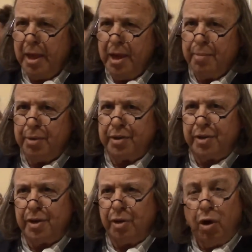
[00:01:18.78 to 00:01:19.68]
but
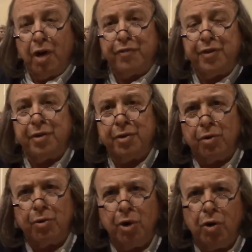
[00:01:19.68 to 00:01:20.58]
often
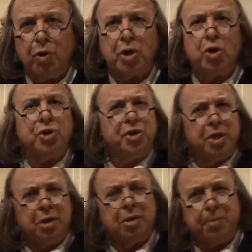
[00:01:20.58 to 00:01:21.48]
don't know a good
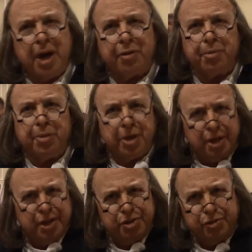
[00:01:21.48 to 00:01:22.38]
deal about the
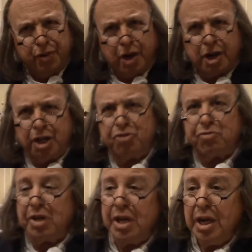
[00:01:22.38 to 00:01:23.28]
beginnings of our
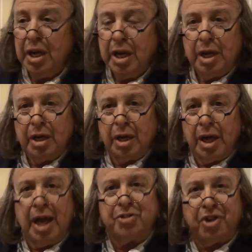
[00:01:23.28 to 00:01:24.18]
country,
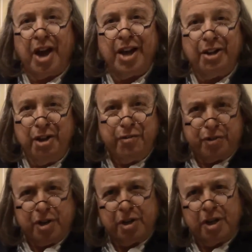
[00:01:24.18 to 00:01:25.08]
as I lived
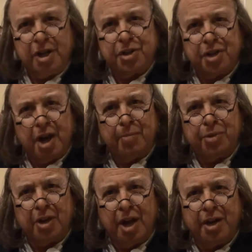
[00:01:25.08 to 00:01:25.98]
it and as I'm
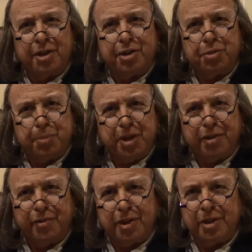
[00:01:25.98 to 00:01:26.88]
delighted to speak
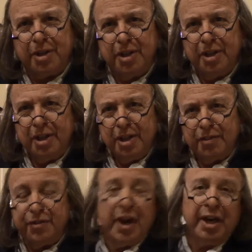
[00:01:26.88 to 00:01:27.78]
of it.
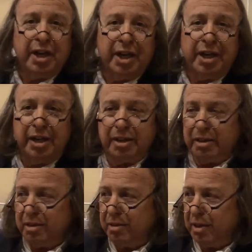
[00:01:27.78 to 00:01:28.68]
Finally,
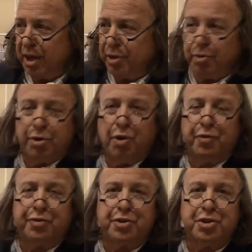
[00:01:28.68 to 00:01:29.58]
I don't know
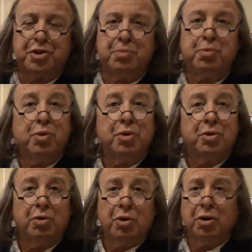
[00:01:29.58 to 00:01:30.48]
if this is important
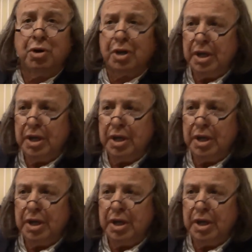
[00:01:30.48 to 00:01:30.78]
to all,